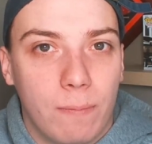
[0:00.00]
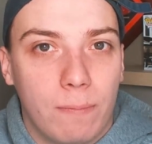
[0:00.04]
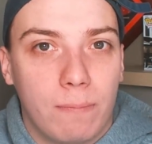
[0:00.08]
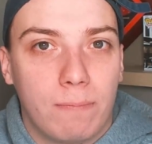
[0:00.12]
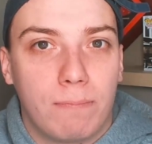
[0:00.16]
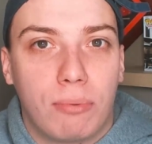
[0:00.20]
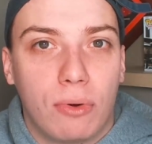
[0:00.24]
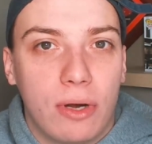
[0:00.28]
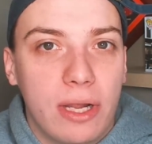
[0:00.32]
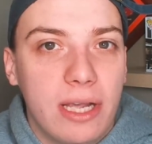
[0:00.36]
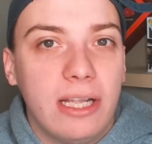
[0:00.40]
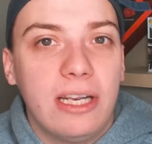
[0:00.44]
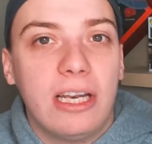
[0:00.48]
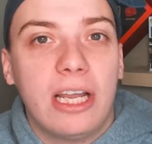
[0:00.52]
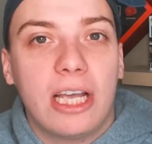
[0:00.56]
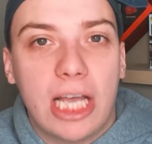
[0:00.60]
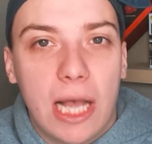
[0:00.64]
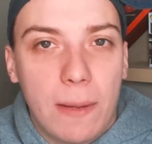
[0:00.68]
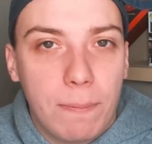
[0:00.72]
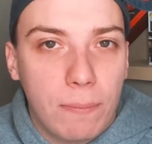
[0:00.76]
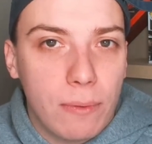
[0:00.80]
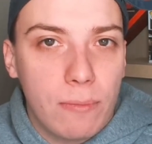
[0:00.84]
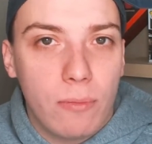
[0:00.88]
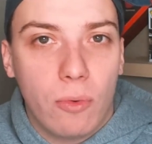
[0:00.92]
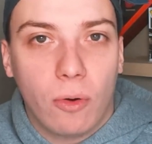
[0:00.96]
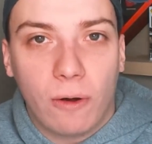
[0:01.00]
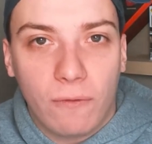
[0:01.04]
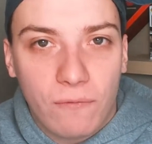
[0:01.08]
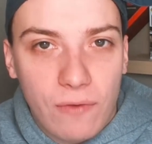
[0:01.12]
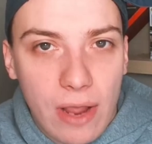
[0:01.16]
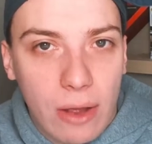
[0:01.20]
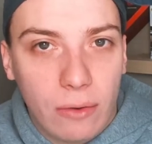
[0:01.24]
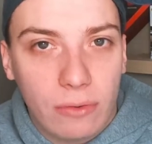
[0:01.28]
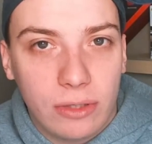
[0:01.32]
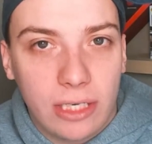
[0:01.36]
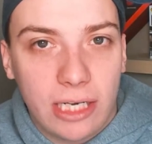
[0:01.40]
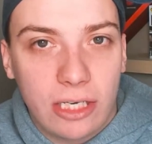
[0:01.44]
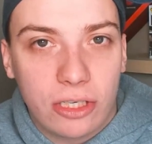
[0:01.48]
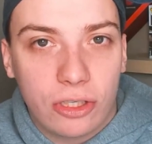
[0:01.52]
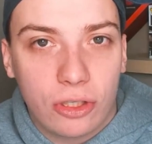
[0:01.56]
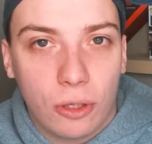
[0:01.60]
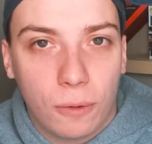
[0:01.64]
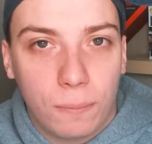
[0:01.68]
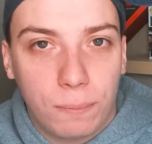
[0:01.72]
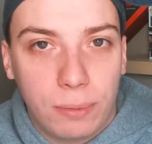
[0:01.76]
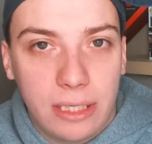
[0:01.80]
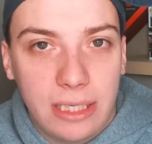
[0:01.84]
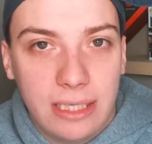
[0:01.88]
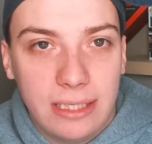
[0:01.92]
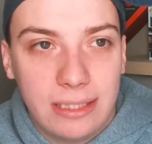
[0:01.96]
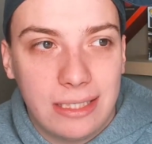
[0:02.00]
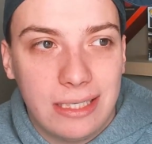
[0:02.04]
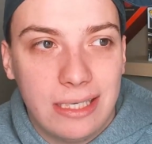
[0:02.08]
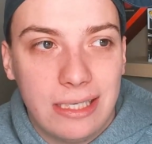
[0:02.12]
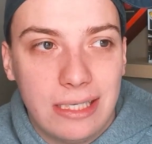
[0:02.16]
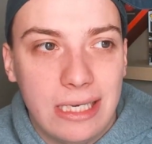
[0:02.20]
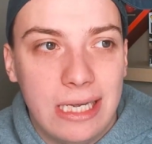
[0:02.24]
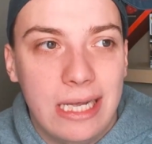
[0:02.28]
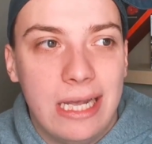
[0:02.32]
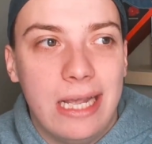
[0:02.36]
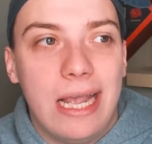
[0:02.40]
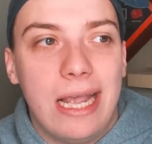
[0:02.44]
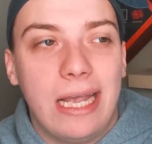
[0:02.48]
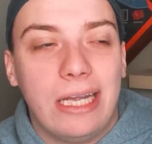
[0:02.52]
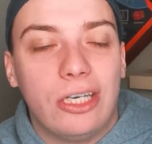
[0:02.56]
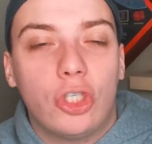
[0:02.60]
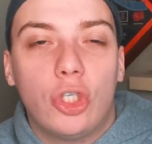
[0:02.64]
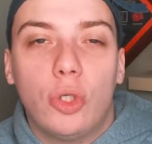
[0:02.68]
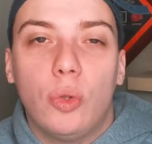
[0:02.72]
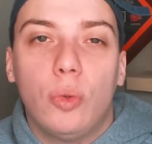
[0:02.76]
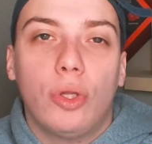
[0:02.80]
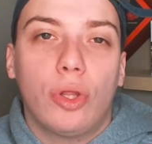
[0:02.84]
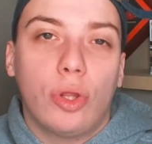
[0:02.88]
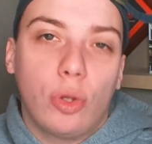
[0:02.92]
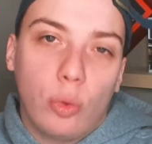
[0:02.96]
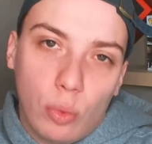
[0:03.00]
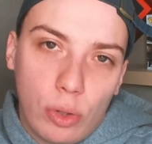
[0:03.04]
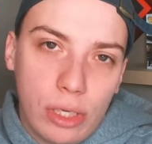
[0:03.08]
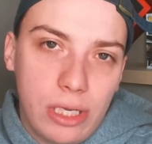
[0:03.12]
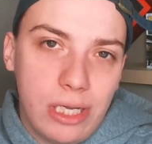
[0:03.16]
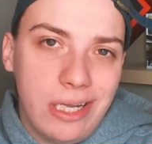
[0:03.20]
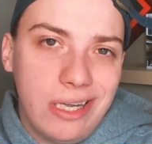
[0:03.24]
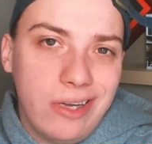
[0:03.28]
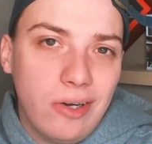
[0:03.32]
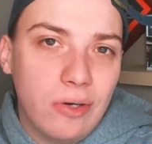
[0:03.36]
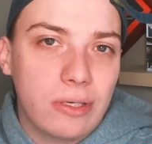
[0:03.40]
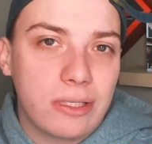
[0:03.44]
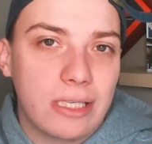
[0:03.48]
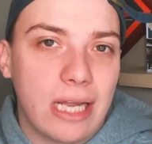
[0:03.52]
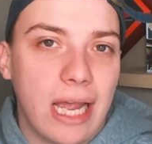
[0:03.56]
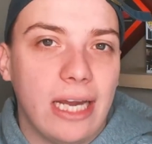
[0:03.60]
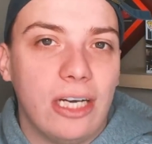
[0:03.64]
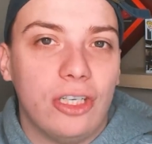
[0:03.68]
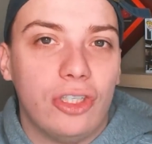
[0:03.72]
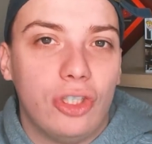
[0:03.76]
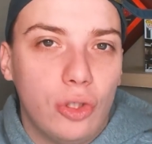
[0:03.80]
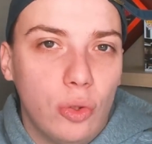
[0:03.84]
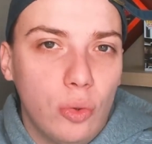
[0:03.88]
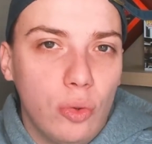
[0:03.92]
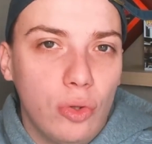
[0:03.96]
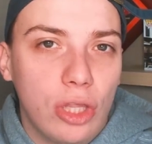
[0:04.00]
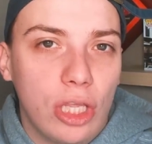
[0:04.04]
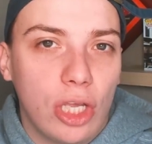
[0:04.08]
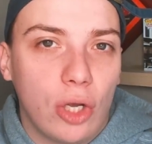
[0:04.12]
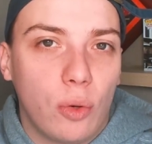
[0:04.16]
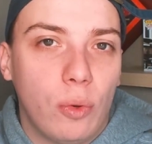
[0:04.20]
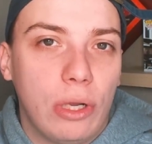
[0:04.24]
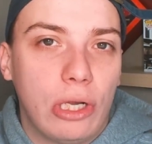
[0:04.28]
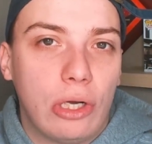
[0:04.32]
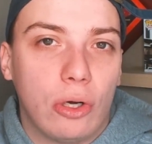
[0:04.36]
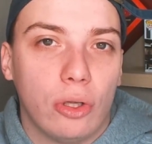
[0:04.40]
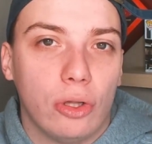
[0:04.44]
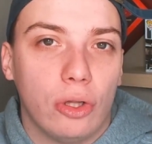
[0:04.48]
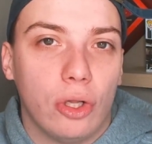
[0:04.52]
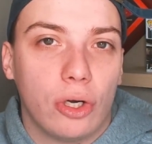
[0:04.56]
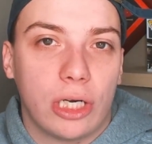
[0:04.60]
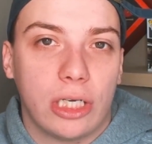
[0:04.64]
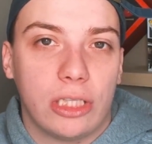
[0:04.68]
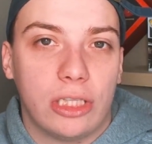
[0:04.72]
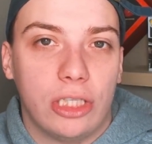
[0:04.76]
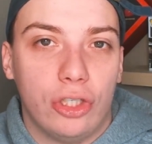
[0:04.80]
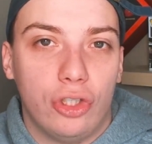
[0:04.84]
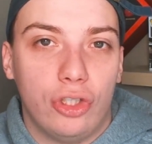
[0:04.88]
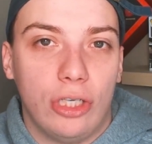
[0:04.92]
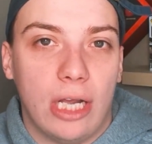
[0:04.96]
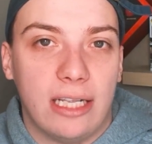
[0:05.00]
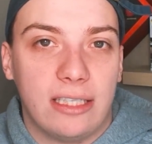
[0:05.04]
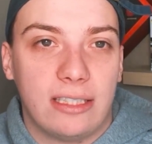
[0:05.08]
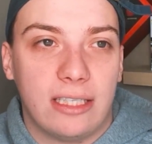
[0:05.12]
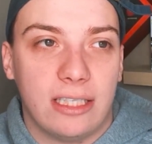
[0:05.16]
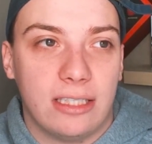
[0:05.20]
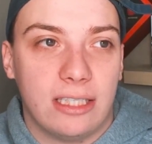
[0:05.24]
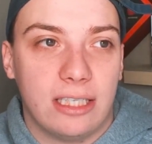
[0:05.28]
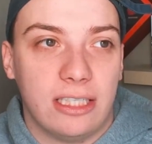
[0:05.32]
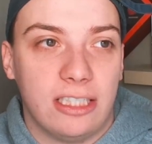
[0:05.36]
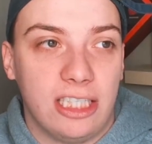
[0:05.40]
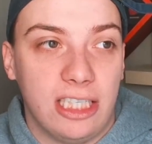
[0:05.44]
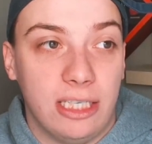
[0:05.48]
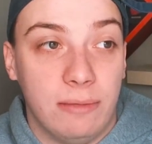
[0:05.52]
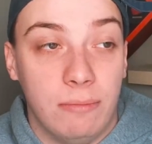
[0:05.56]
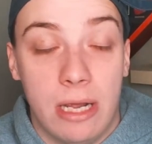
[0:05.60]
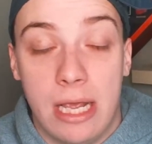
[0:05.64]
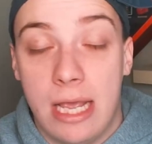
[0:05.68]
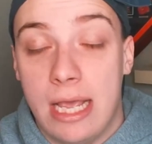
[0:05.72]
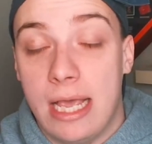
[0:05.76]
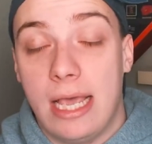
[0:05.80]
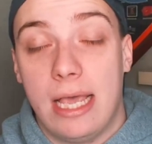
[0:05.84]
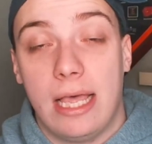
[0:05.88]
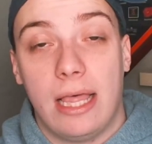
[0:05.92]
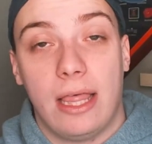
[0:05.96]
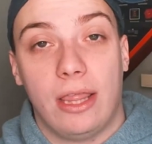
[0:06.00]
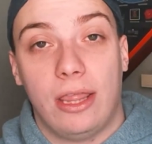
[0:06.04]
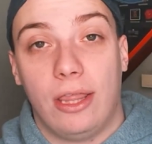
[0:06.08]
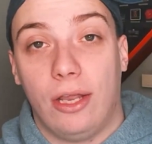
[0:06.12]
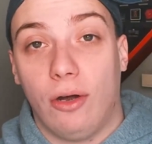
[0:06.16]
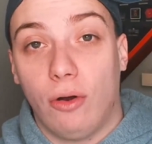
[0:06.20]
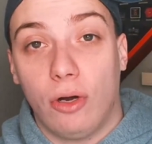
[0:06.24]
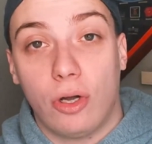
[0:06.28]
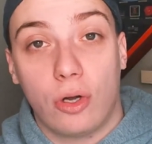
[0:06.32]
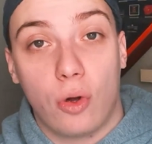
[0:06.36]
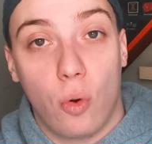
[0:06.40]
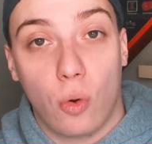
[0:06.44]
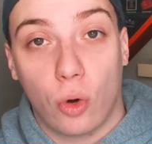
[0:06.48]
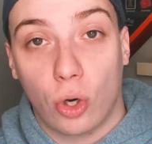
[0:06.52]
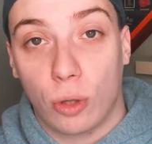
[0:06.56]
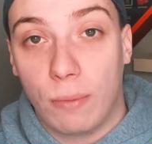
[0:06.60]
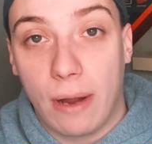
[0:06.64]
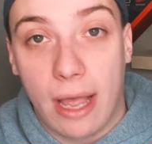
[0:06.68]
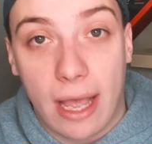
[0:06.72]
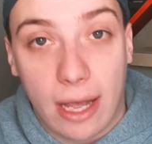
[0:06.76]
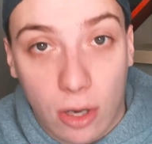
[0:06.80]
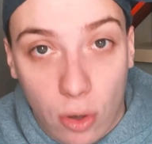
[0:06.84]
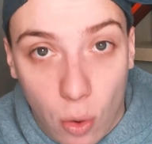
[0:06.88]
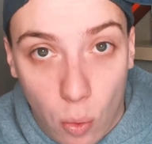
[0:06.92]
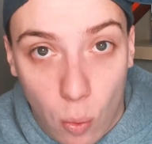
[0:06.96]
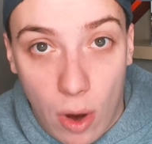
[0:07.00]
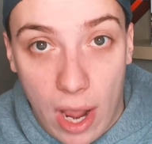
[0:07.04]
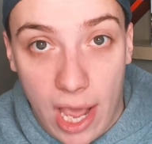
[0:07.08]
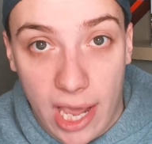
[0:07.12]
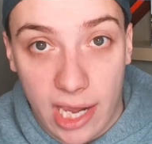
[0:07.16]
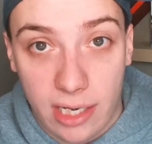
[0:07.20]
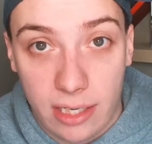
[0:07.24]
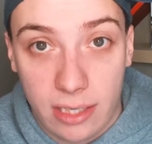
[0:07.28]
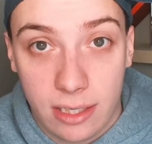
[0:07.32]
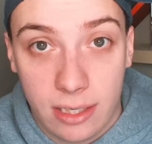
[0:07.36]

Bring in a couple more foundational pieces. In 2 to 3 years, I do think we could look at the Jets as a team. They're a quarterback away.